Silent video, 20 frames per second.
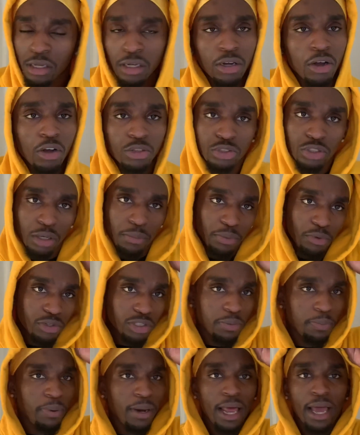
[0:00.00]
Go to a beauty
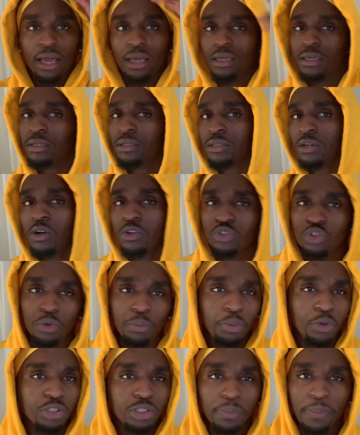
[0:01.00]
supply. Go to a
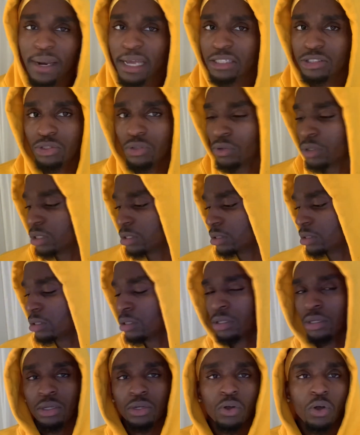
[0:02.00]
beauty supply store.
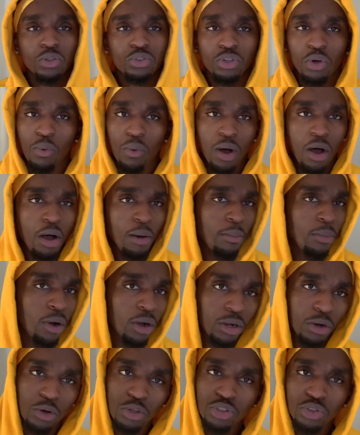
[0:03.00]
Go to a
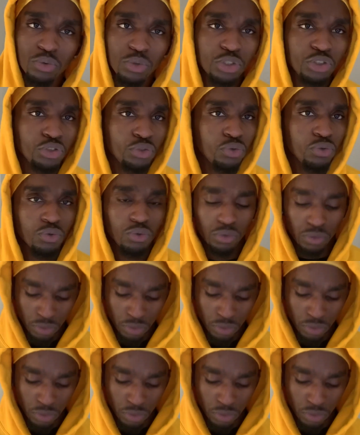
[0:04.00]
Walmart. Go to a Jewel.